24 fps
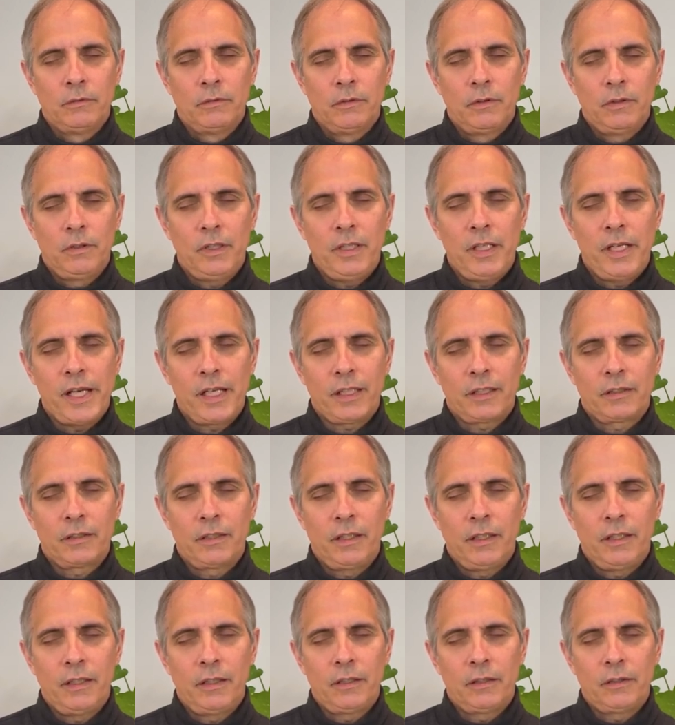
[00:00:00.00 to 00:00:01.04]
the
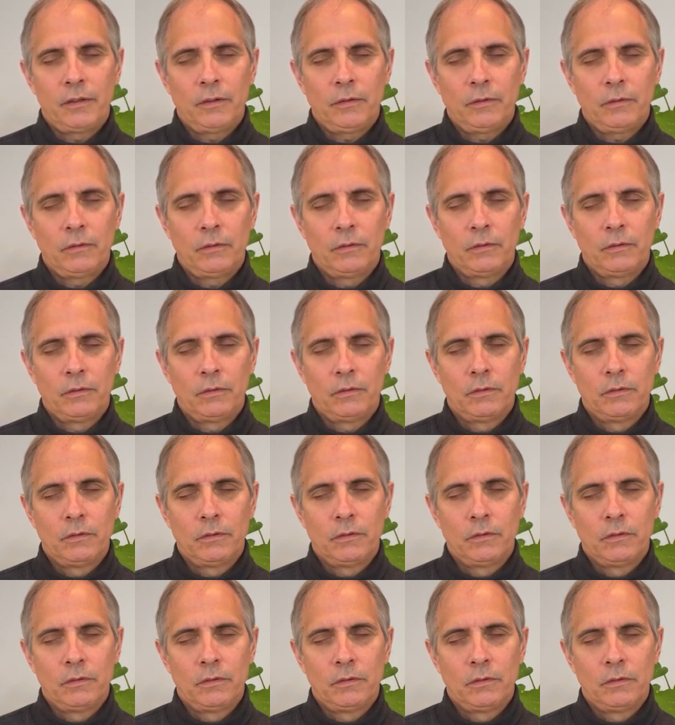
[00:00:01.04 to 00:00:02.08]
exhale,
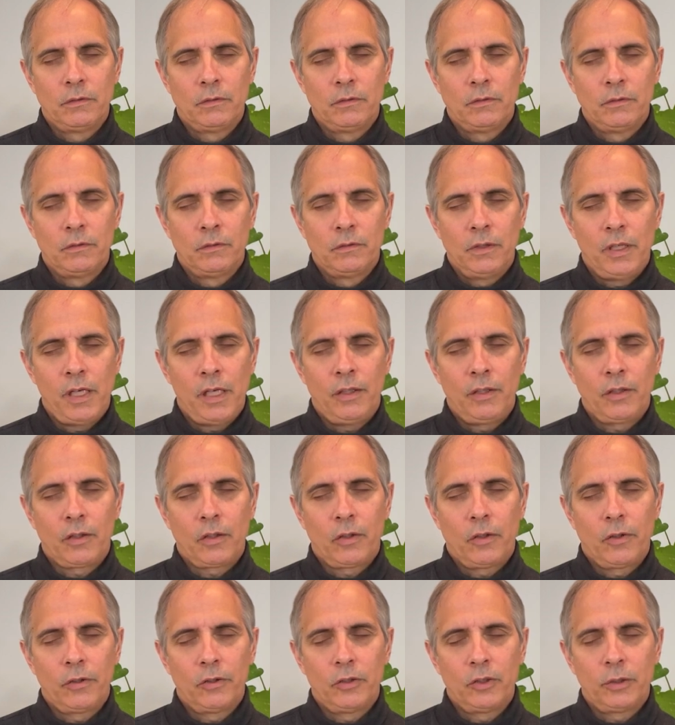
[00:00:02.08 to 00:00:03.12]
and the
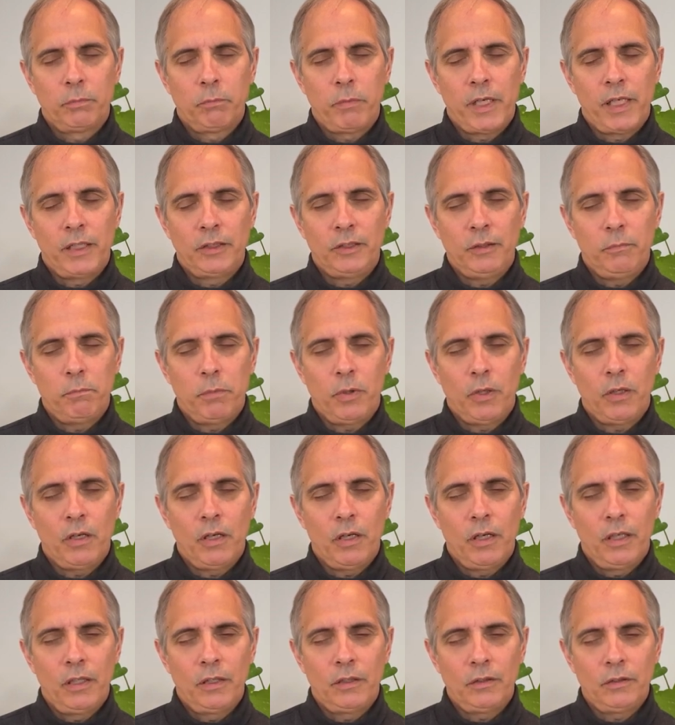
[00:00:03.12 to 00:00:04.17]
corresponding
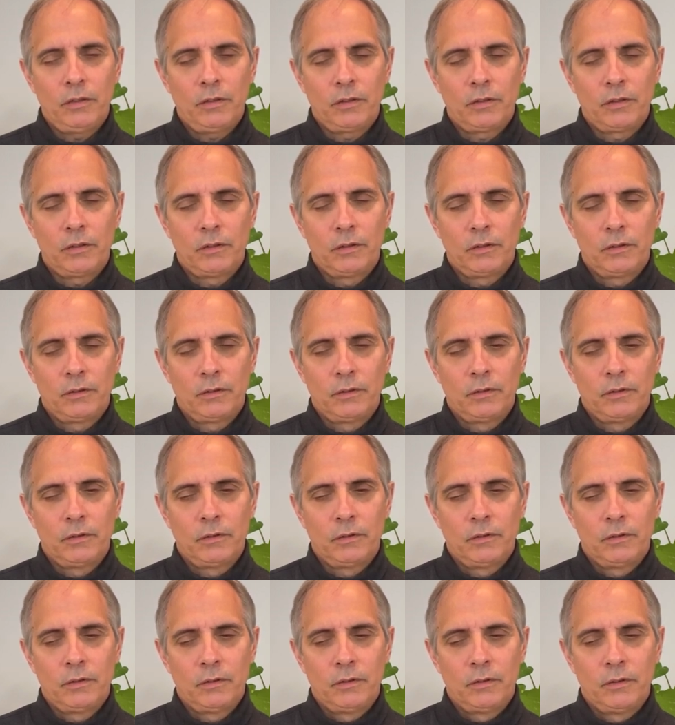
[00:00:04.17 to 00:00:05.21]
pause
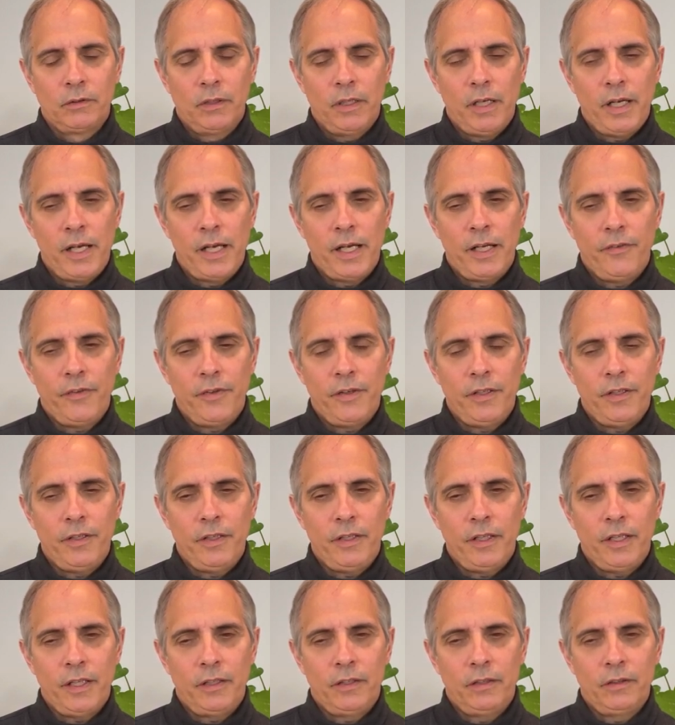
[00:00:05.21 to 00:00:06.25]
at
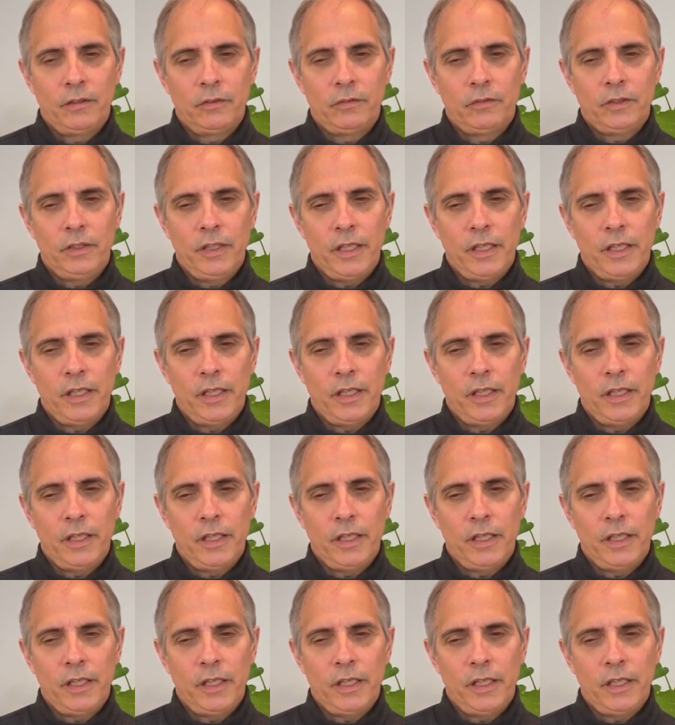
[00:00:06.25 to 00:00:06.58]
the end of the